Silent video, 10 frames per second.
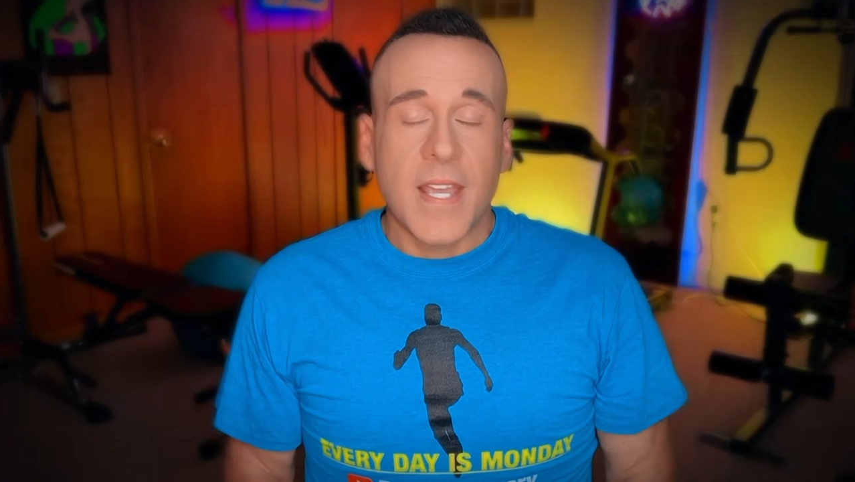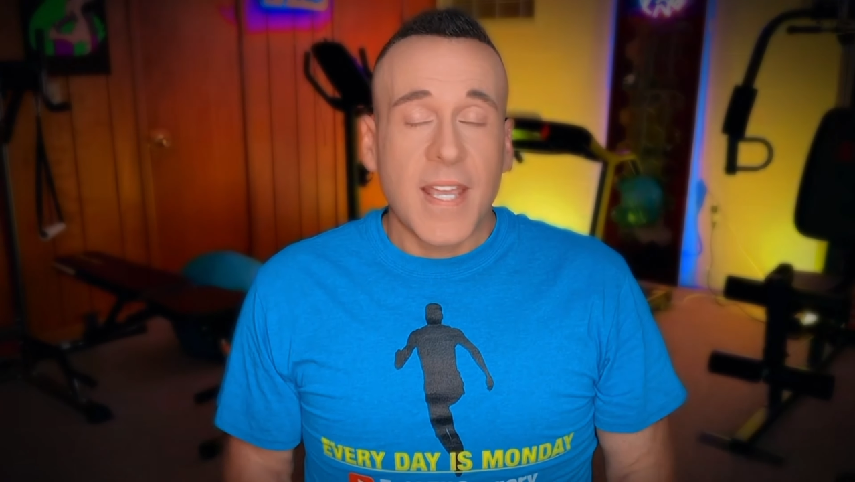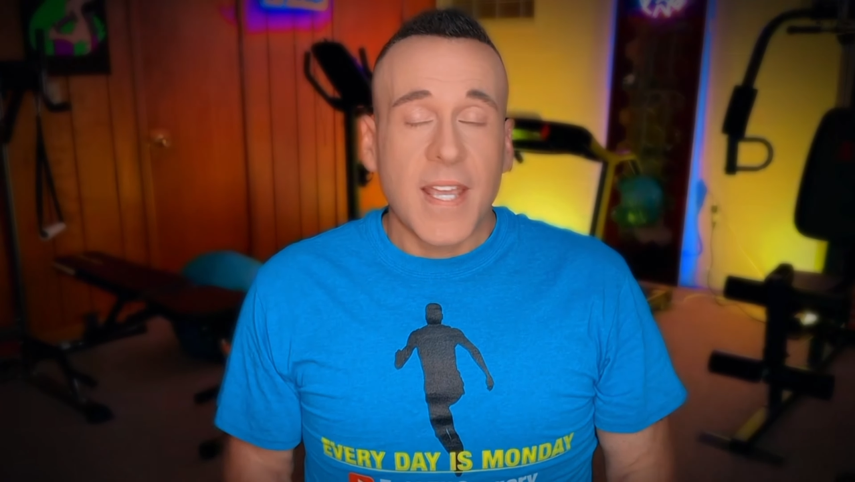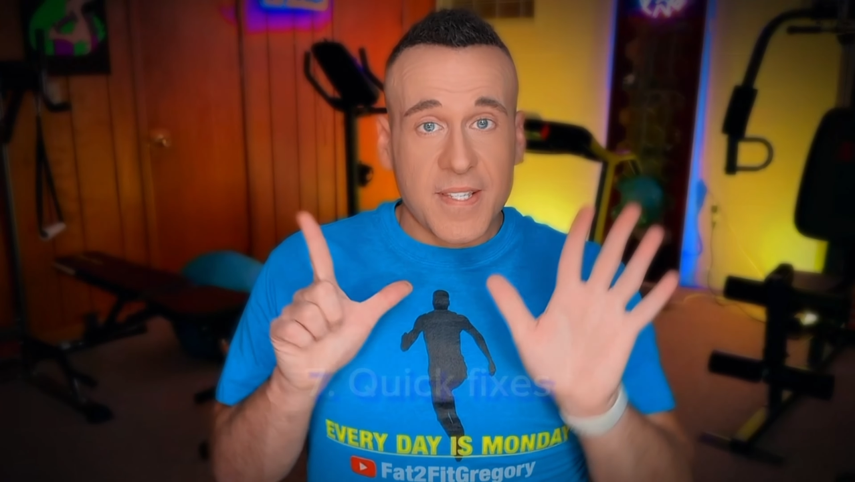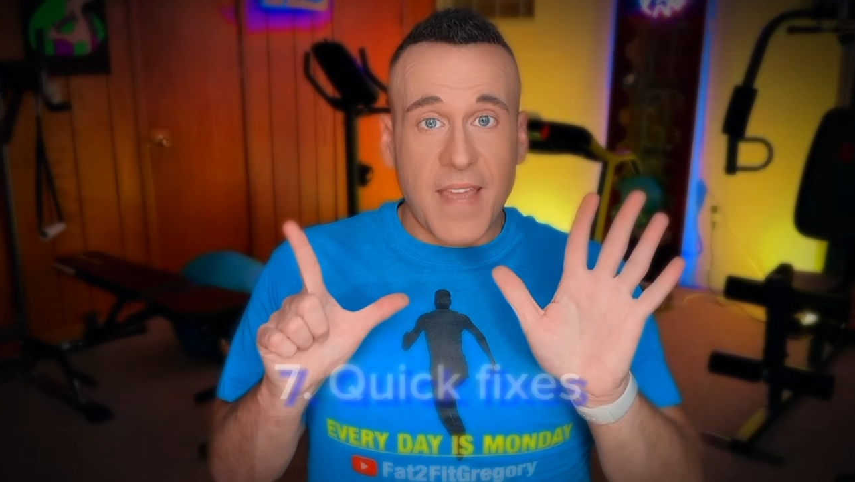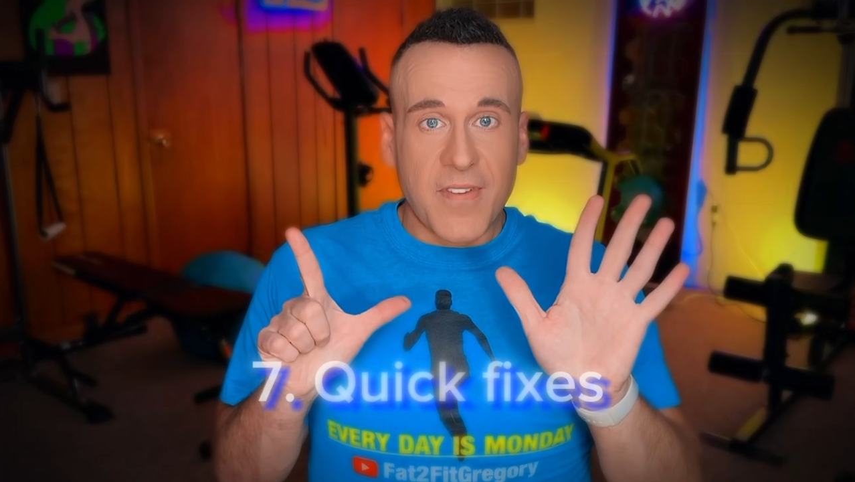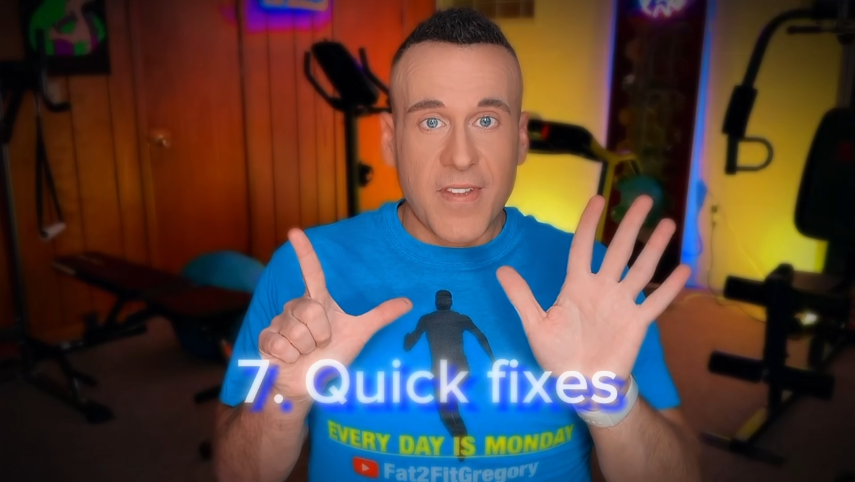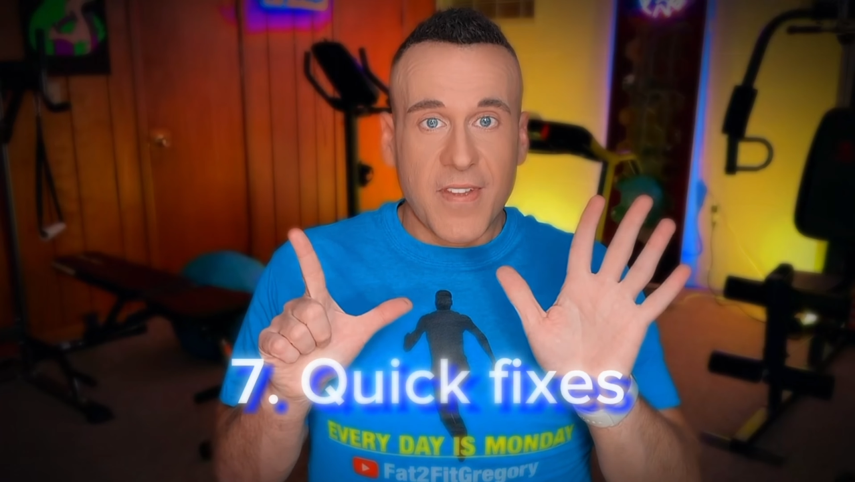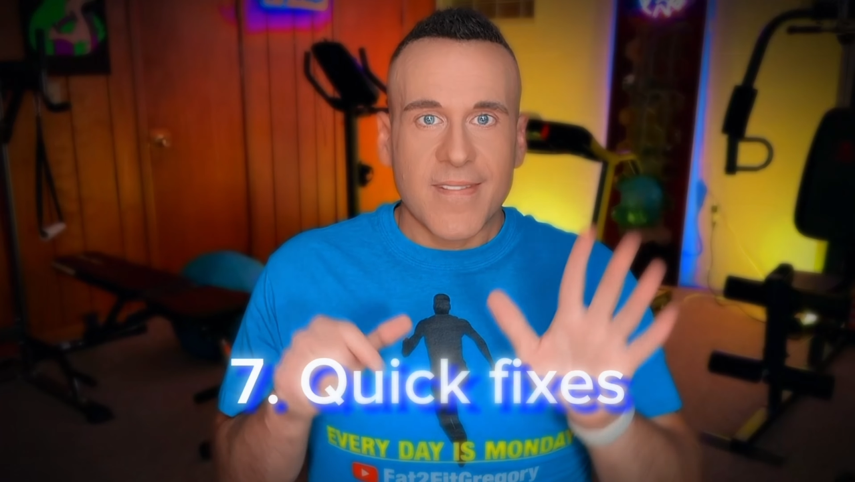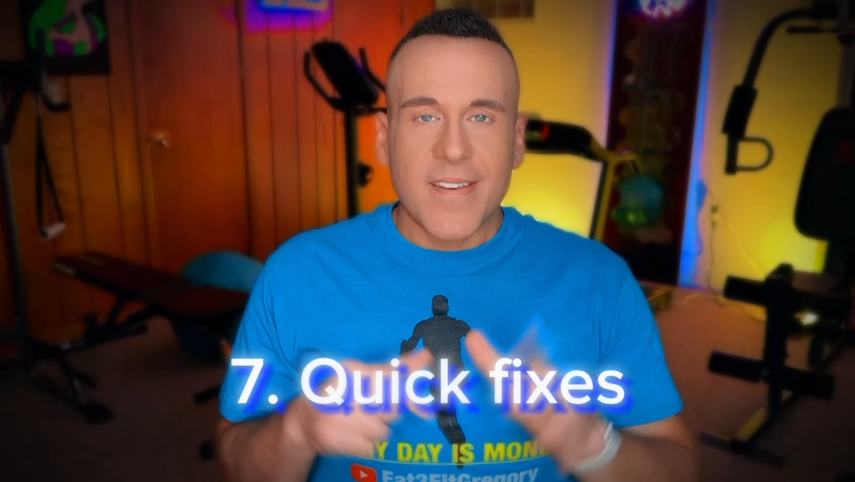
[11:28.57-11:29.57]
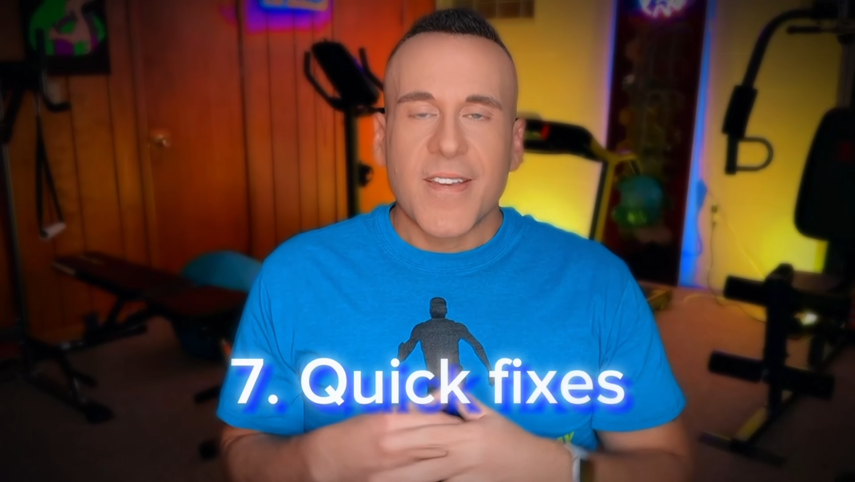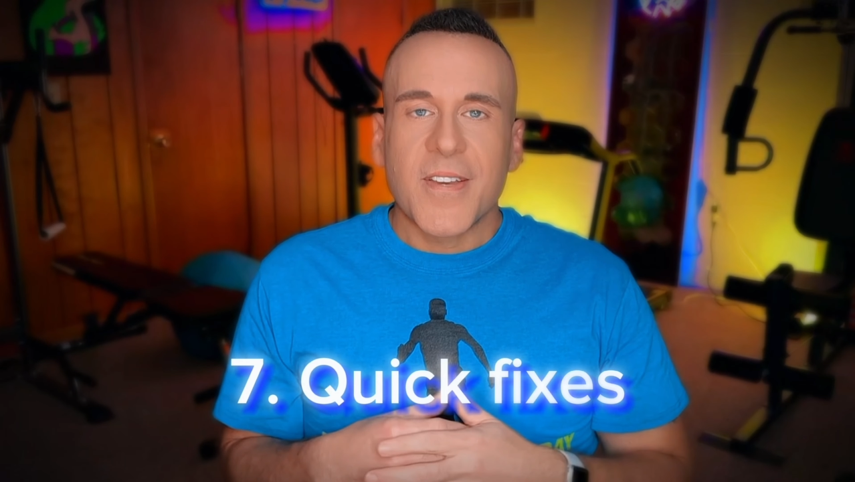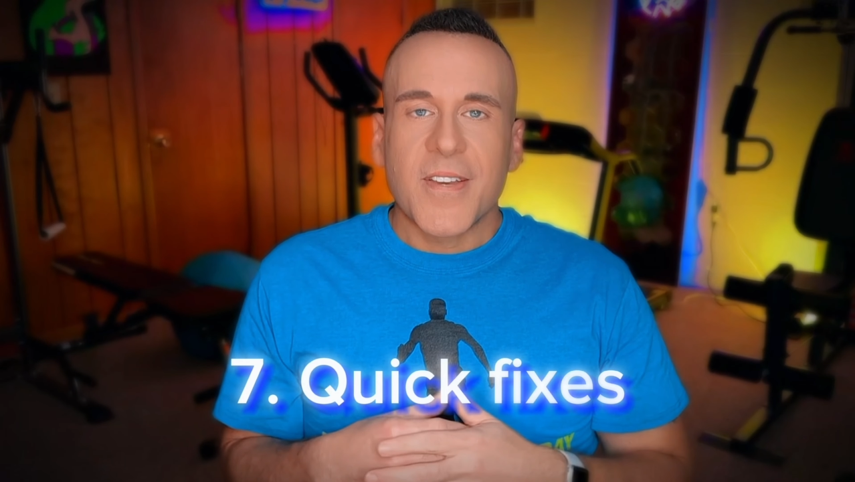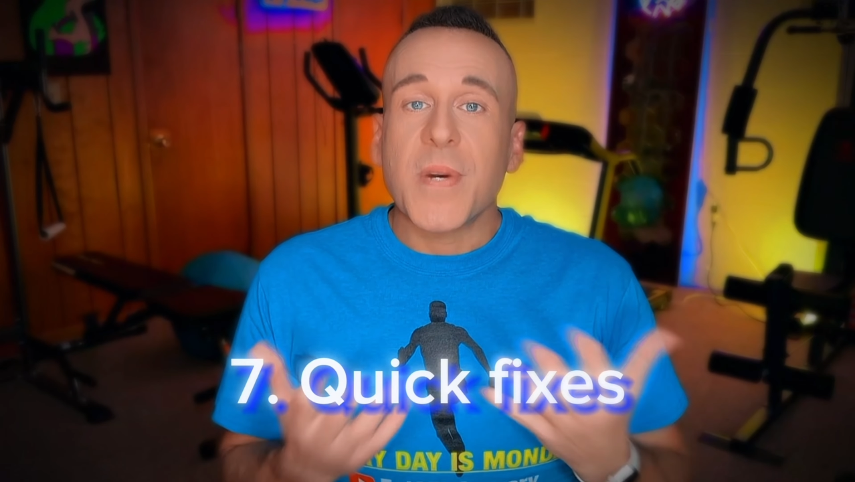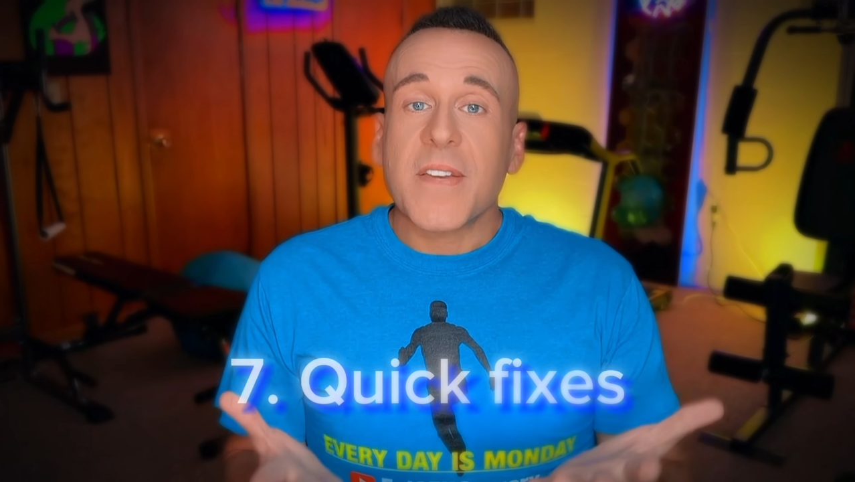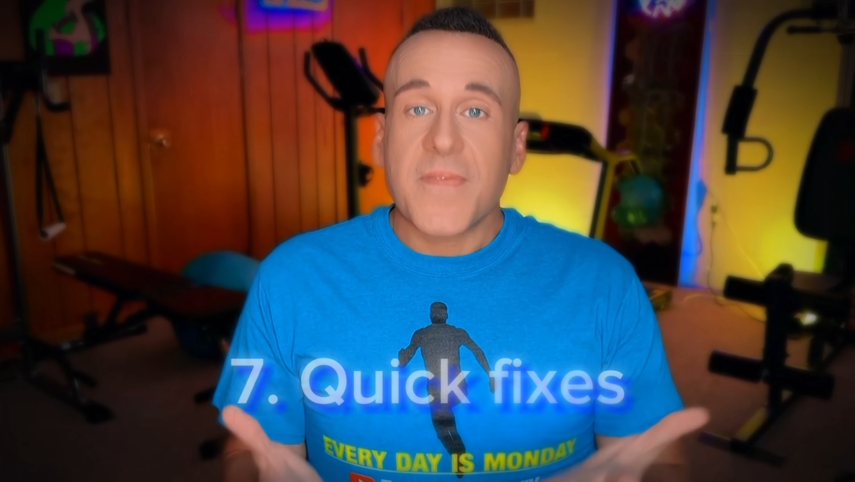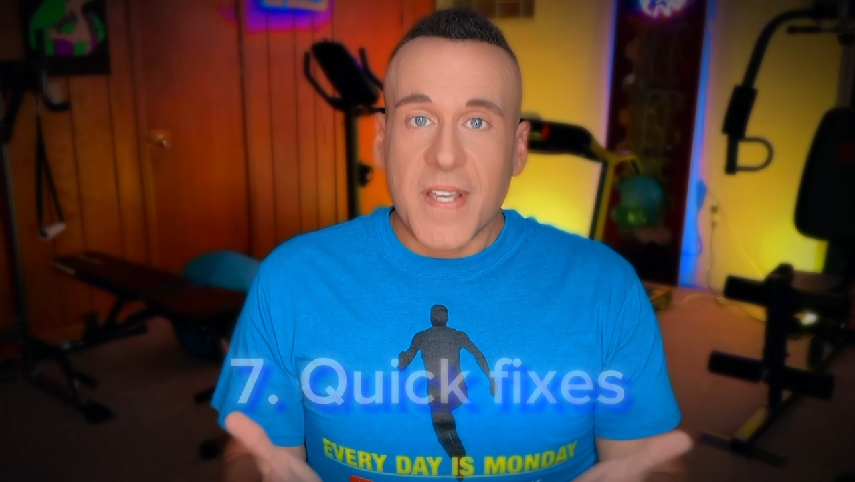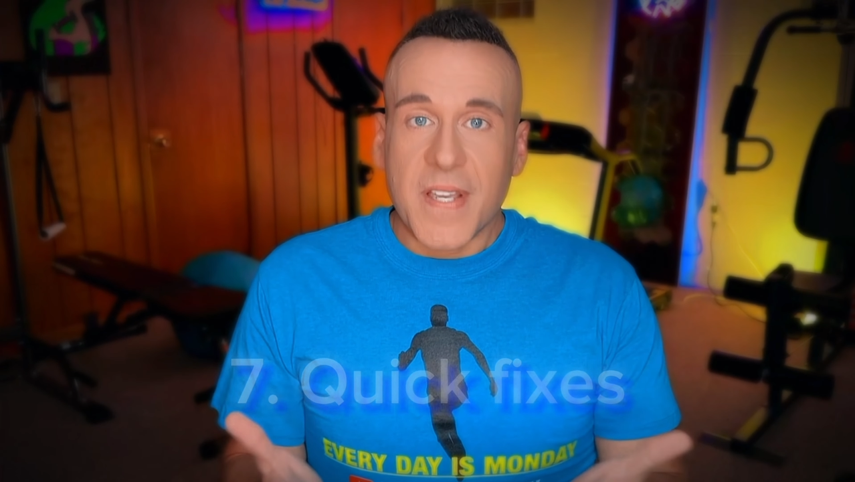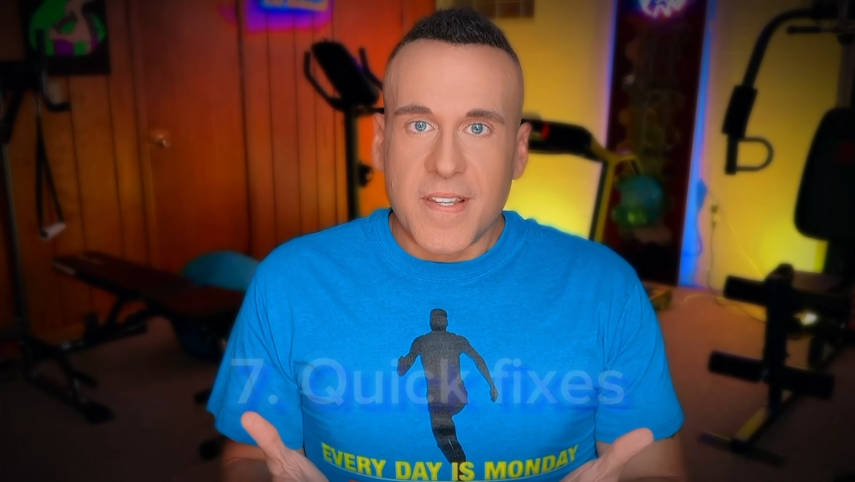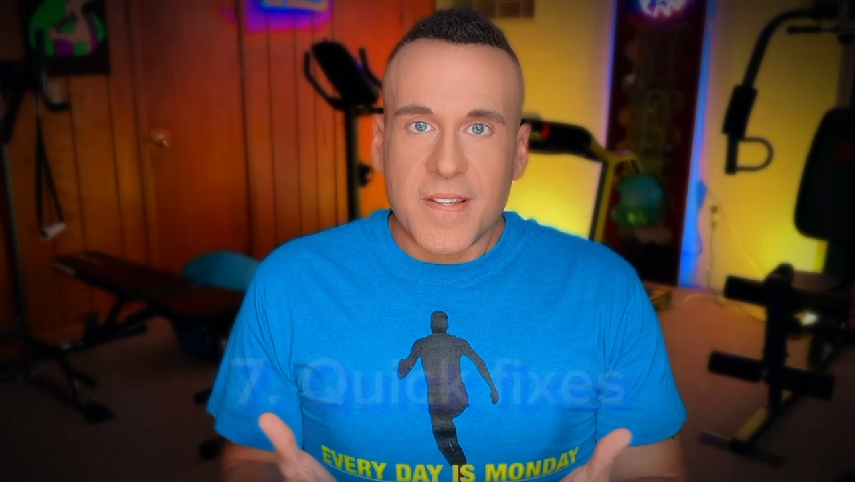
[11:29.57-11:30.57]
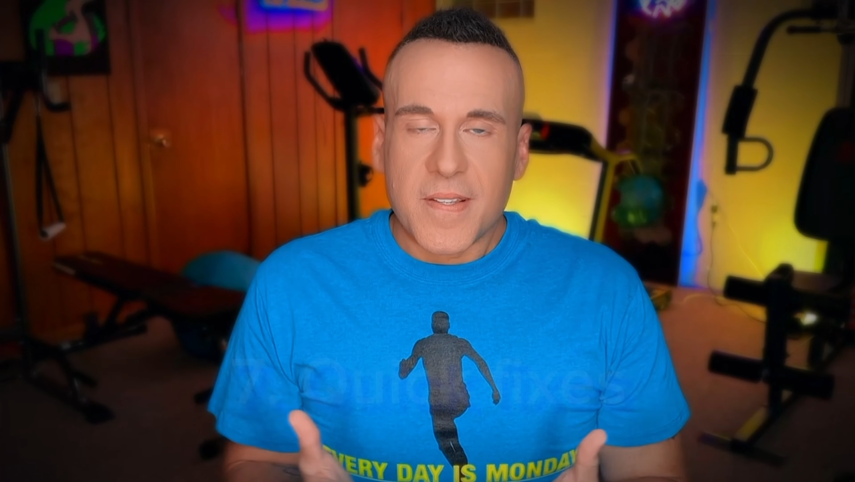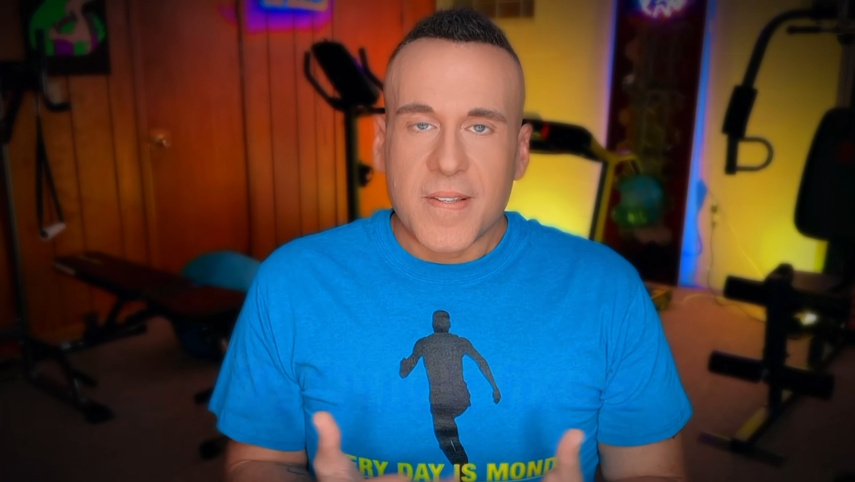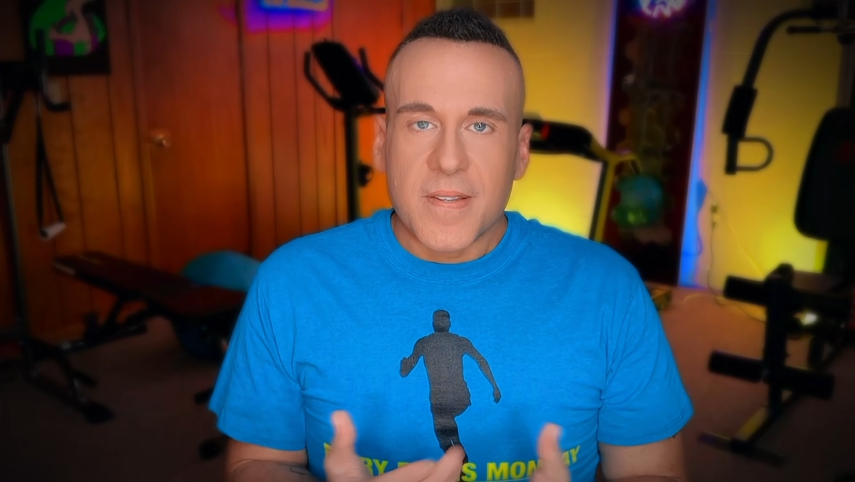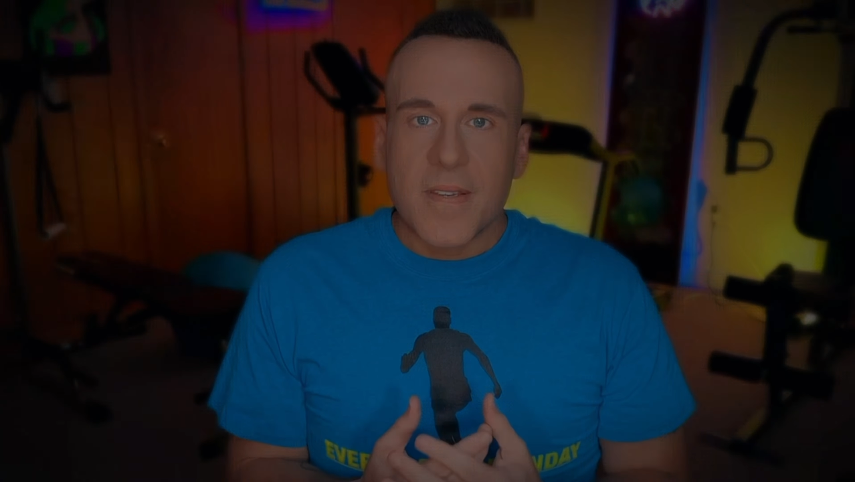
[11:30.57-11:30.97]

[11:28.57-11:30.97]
Seven, quick fixes.